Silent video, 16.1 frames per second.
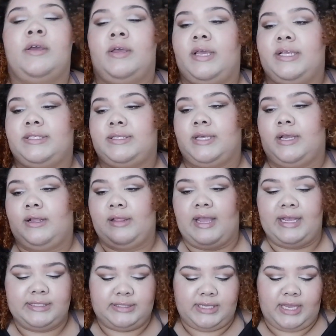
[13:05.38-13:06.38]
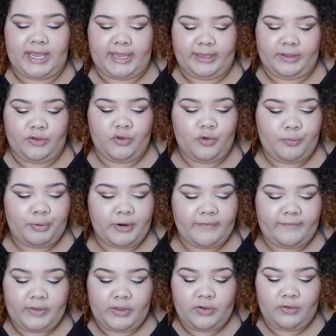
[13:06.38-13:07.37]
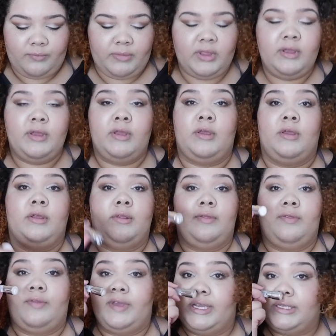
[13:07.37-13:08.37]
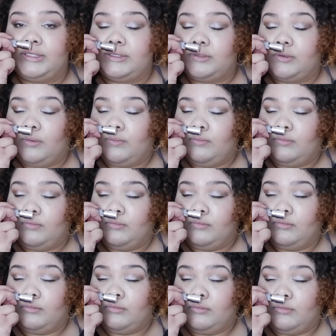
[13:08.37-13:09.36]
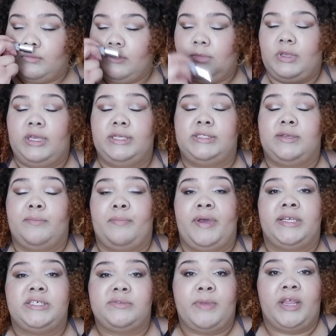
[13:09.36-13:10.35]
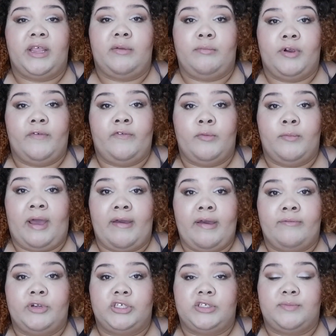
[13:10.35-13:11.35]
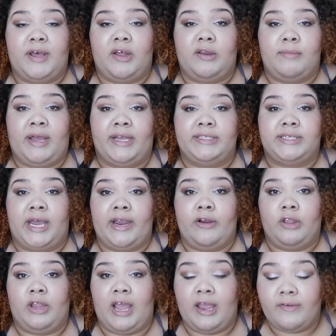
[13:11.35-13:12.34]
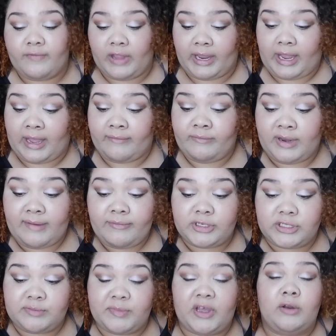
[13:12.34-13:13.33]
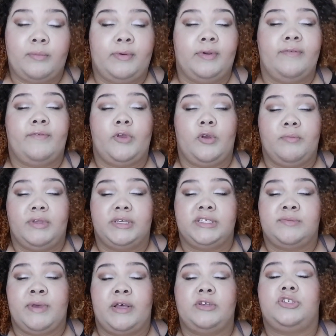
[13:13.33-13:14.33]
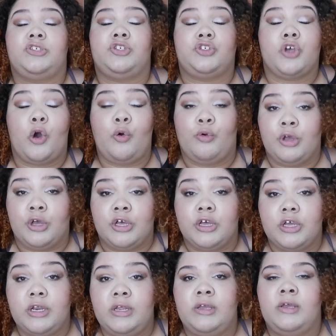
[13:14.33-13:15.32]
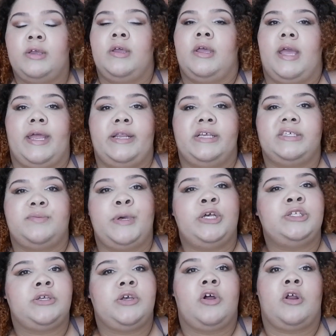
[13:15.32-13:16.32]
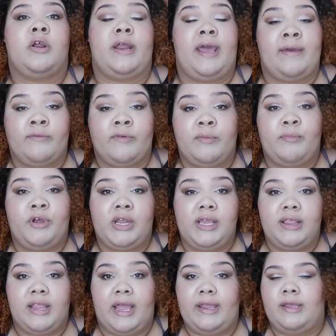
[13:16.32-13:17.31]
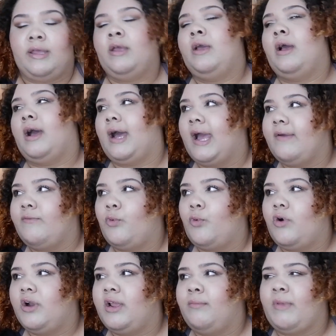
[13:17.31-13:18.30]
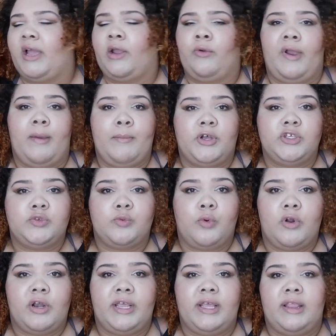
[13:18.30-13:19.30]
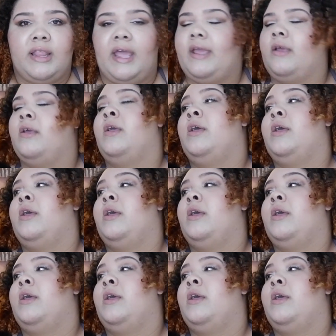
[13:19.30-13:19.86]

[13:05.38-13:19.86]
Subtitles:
it's the Glossier You perfume. This is the best smelling perfume I ever smelled in my entire life. Like, I've never smelled a perfume that smells so good, and it smells good on everybody. Like, I've worn it, my grandma's worn it, like,